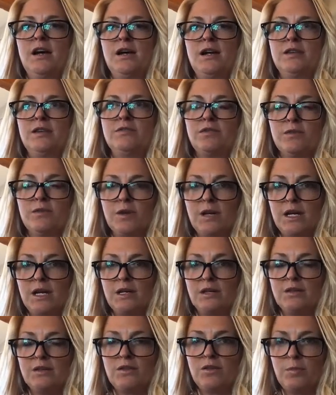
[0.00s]

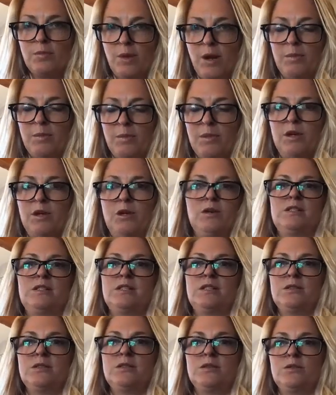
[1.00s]
infrared thermometers
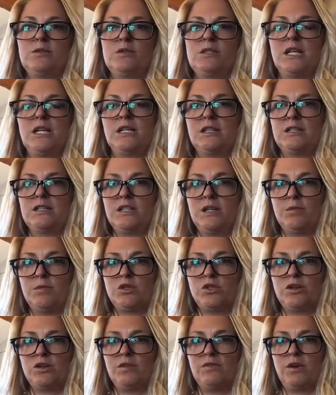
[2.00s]
to take the
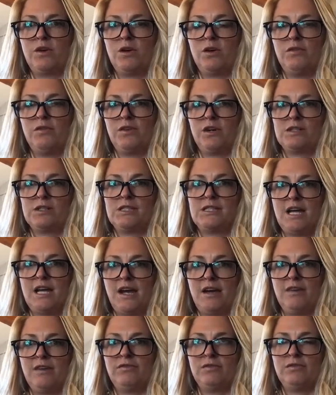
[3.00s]
temperature of all of our
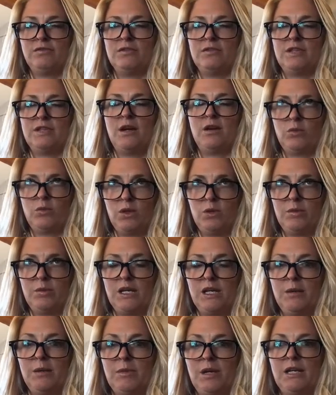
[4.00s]
staff that will be
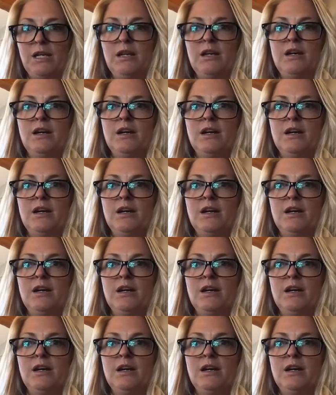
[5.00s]
coming.